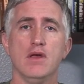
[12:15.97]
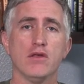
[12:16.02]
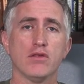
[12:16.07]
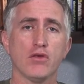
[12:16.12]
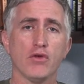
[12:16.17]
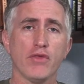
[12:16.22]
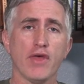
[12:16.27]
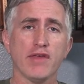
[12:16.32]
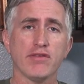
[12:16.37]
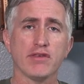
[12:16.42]

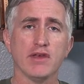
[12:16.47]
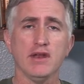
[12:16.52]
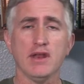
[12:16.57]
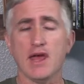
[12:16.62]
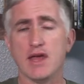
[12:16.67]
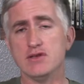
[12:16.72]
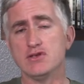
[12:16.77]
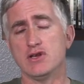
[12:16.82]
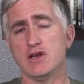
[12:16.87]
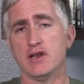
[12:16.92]
So that's it,
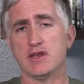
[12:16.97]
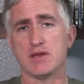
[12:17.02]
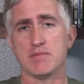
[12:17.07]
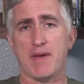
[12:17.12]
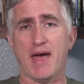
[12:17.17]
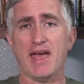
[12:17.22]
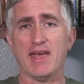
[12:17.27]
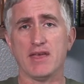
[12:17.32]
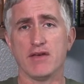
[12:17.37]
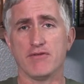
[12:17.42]
engine at the
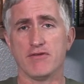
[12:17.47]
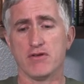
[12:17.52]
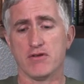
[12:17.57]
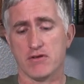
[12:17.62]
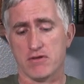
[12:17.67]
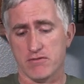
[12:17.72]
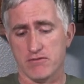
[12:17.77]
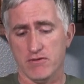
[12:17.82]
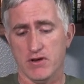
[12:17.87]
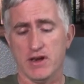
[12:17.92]
back if
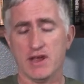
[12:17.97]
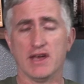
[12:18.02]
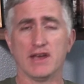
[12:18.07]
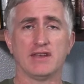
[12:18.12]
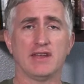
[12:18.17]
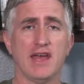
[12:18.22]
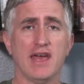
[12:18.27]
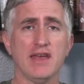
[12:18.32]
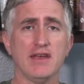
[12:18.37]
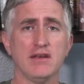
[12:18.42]
you're running a
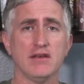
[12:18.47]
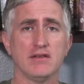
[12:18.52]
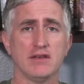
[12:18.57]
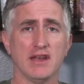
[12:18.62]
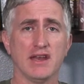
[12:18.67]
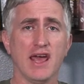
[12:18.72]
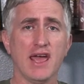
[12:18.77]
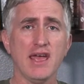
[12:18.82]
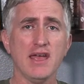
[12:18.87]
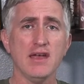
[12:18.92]
tank
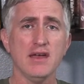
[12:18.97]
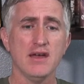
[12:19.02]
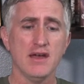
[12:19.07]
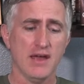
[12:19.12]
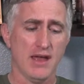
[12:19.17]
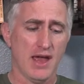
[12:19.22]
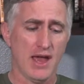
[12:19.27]
today,